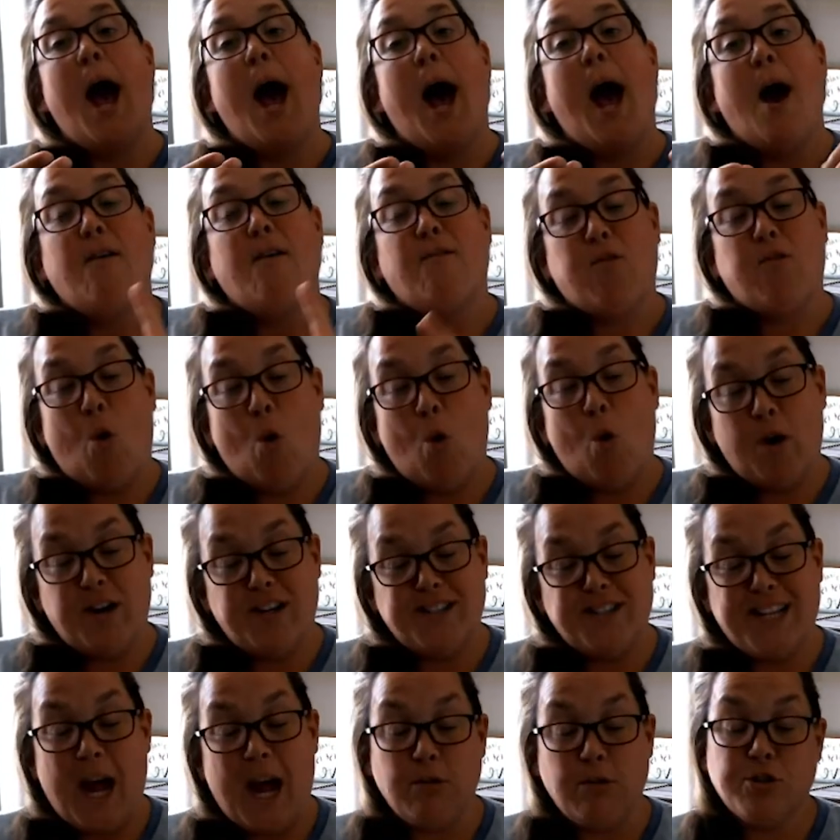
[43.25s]
Four
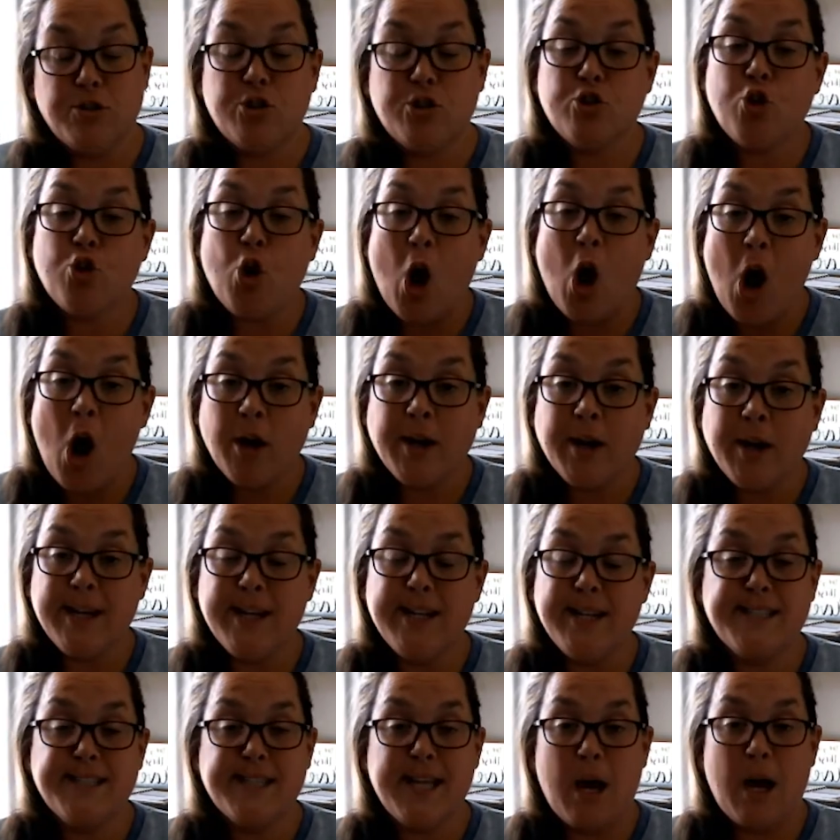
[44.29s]
is, how strong
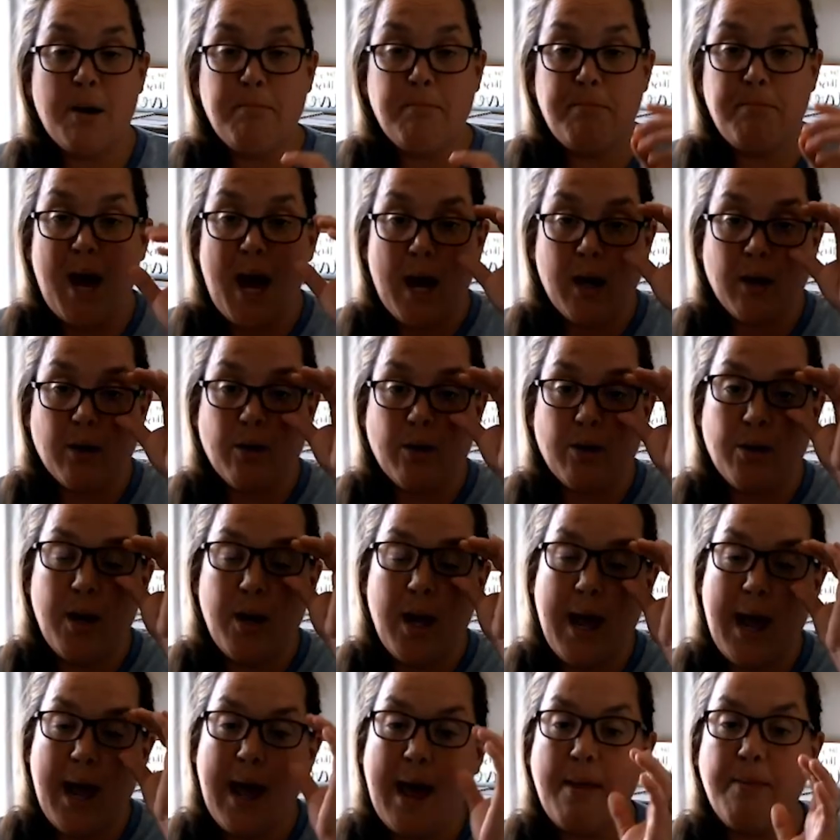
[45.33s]
is that pattern?
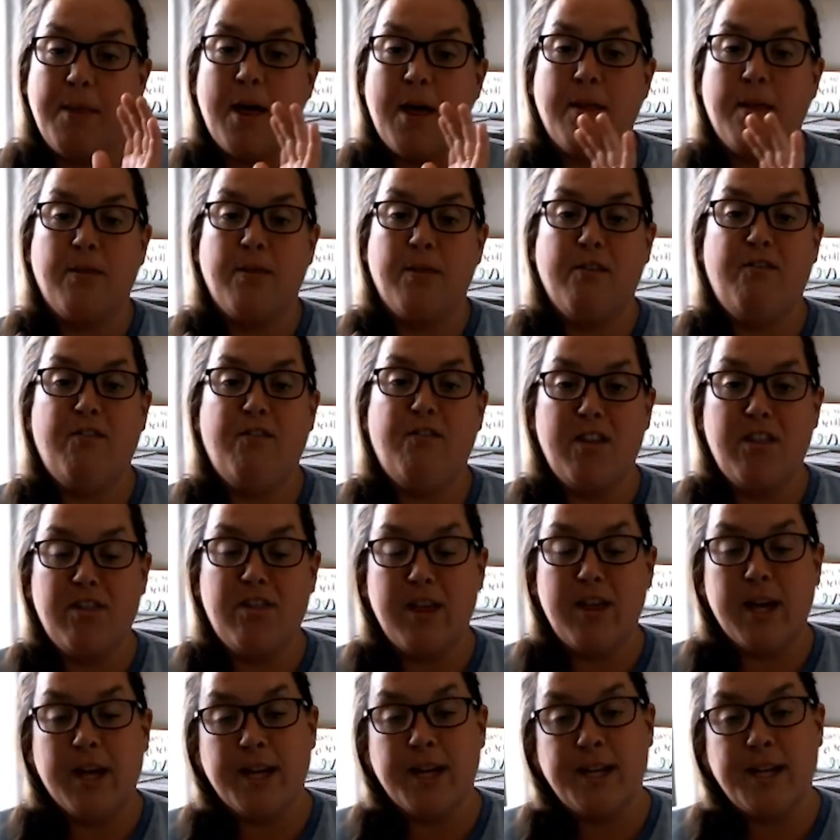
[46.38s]
And then the fifth
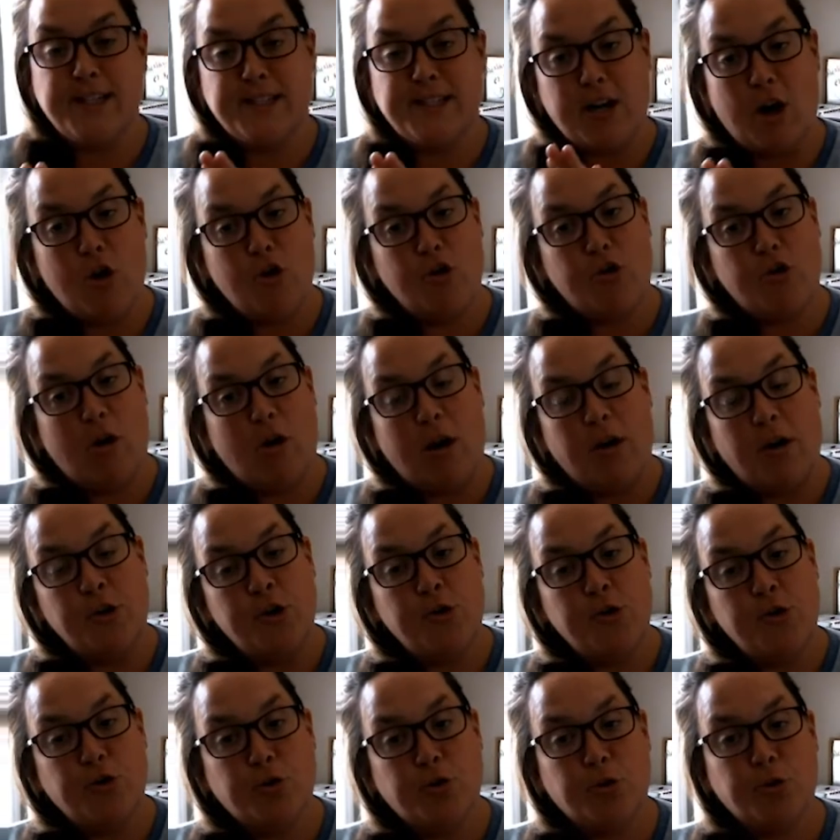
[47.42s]
thing is, are there
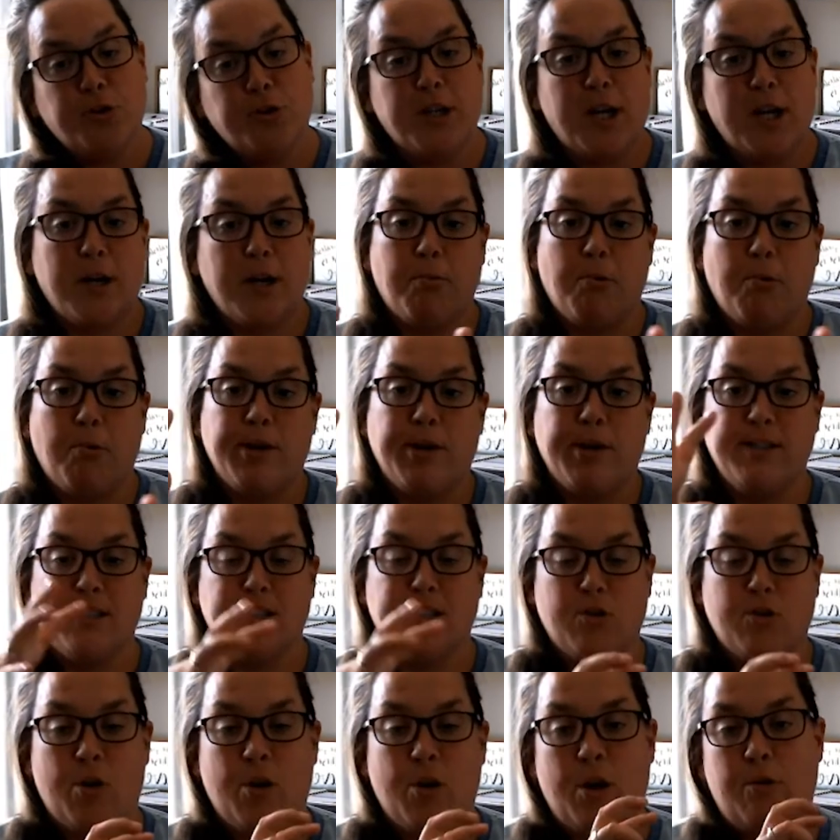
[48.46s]
unusual data points,
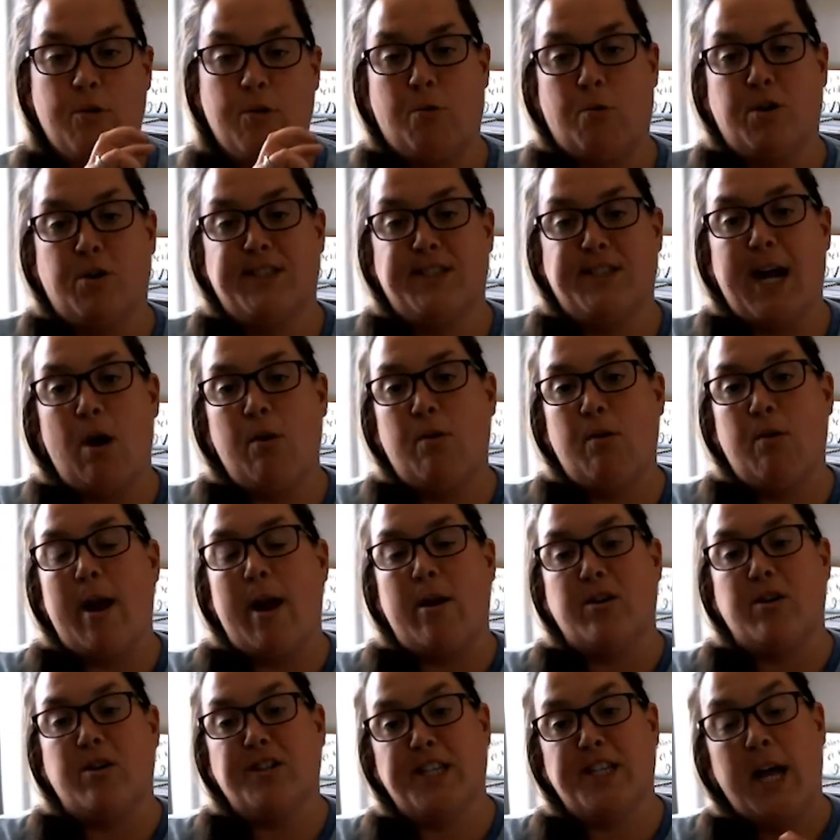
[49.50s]
or in other words,
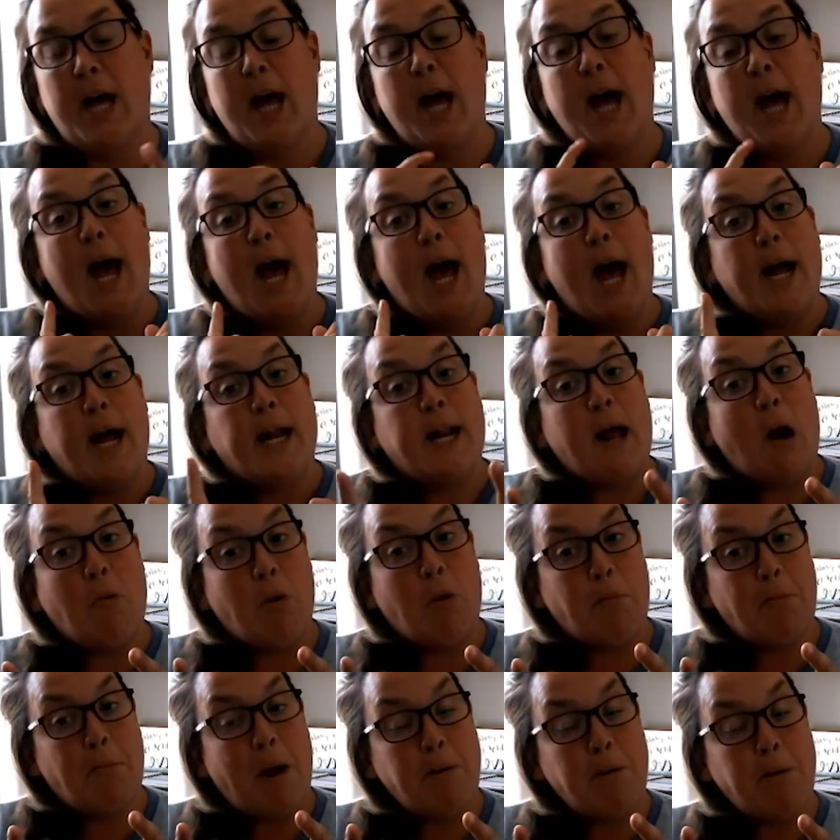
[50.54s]
outliers? Now
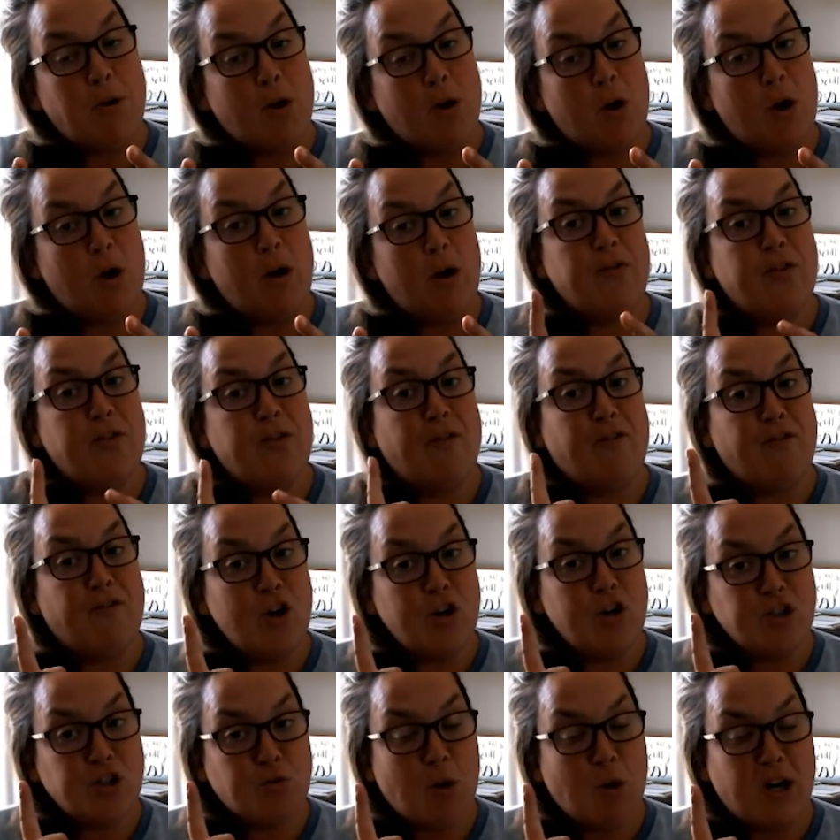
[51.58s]
remember, the
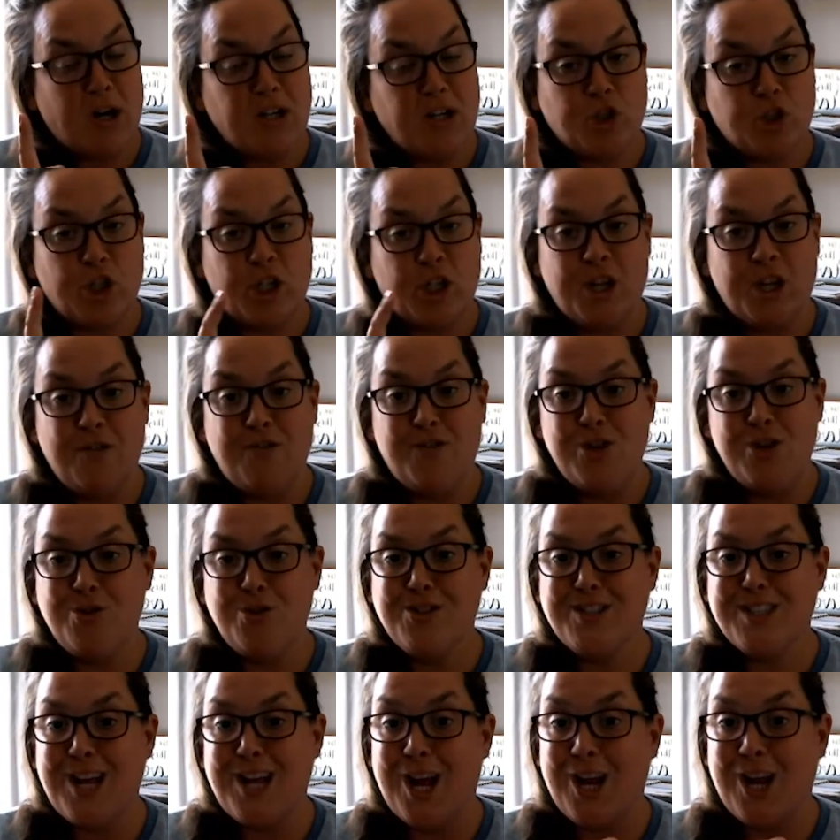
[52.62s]
first question, if you
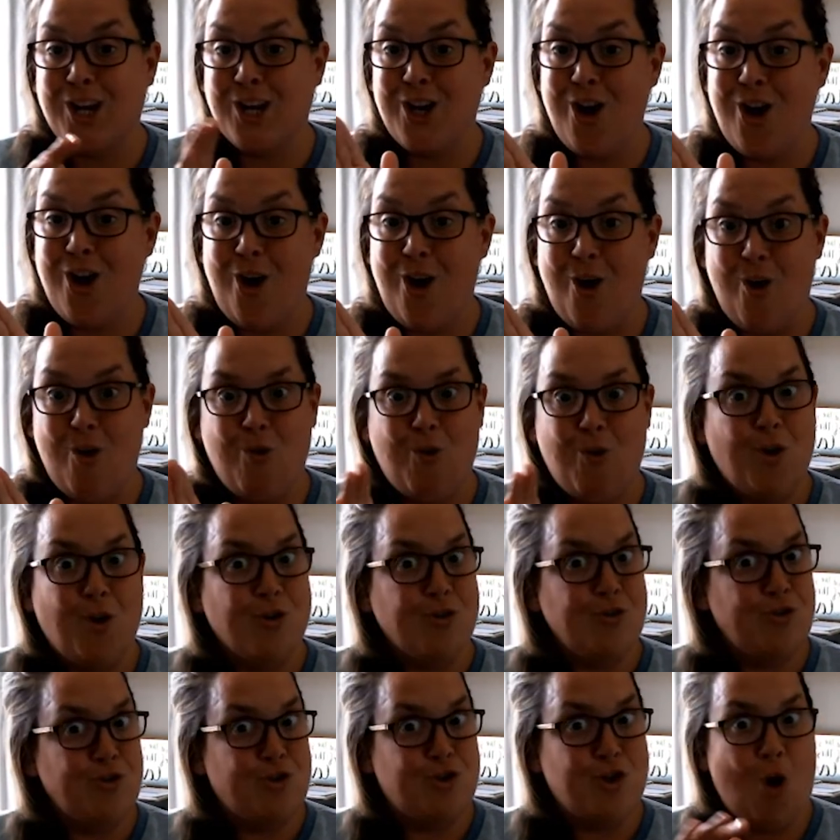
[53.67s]
say no,
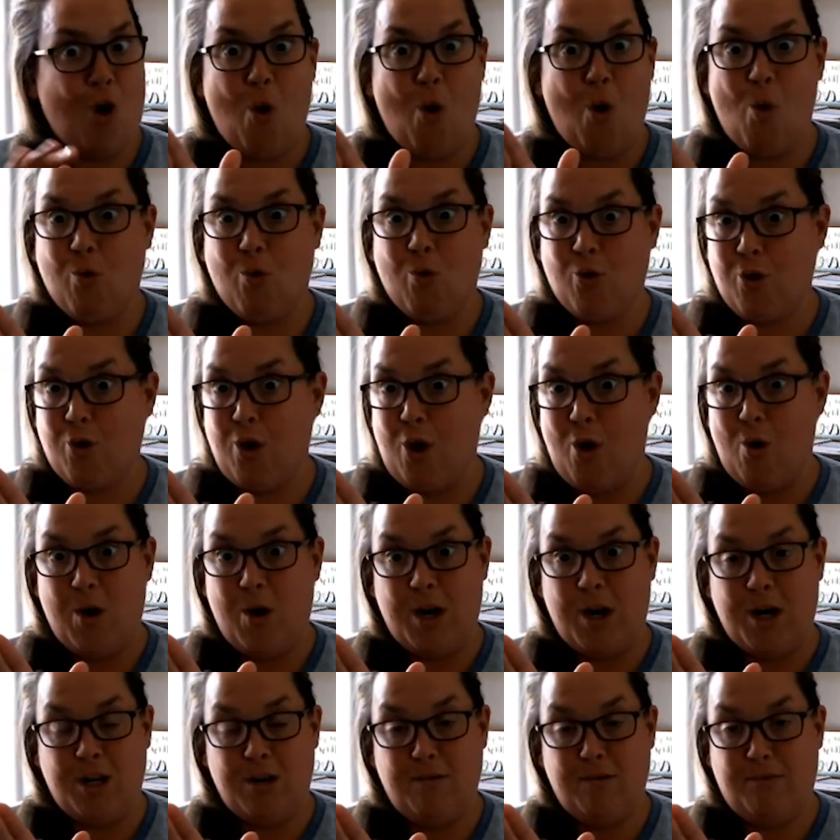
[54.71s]
don't go
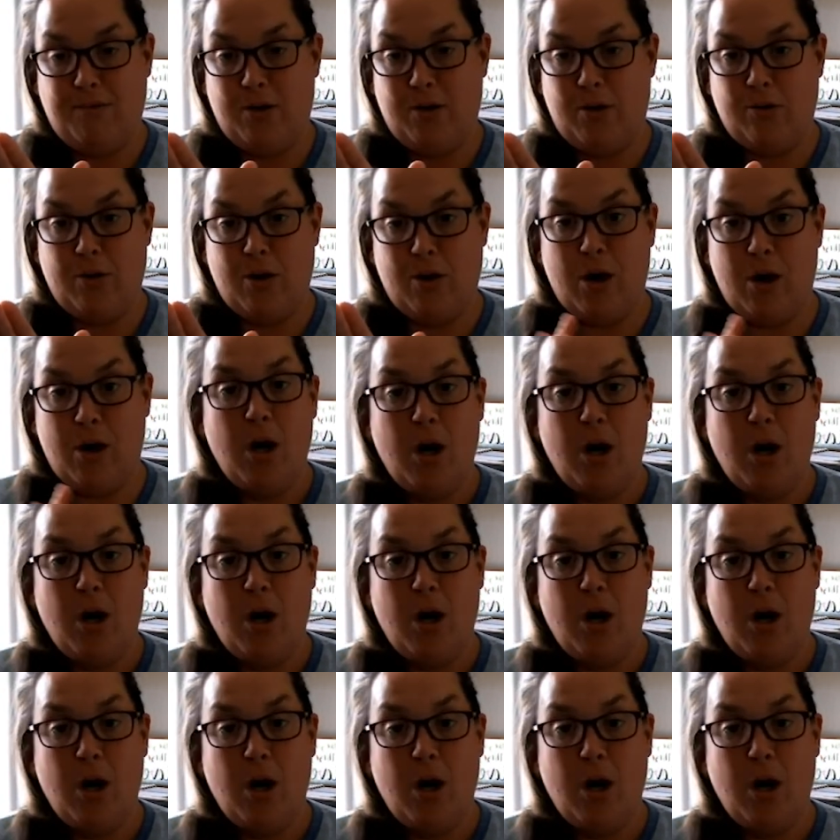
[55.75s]
any further.